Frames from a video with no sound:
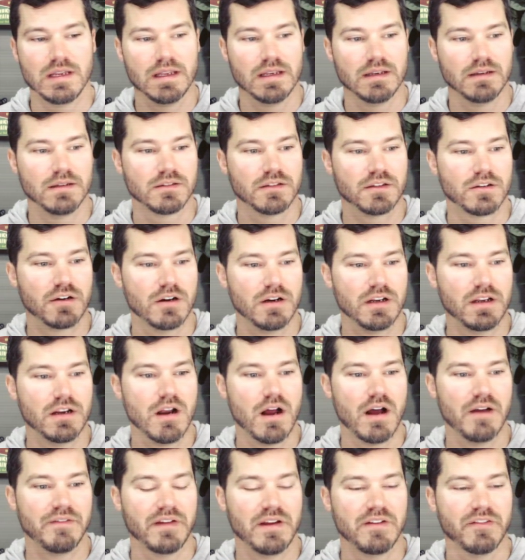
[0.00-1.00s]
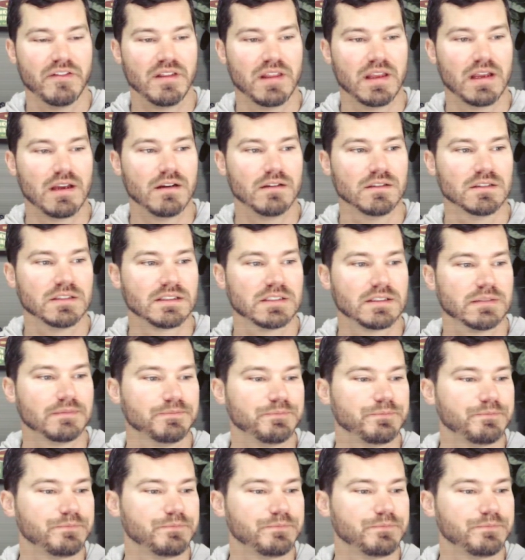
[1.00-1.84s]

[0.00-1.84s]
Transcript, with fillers: and turning off everything else.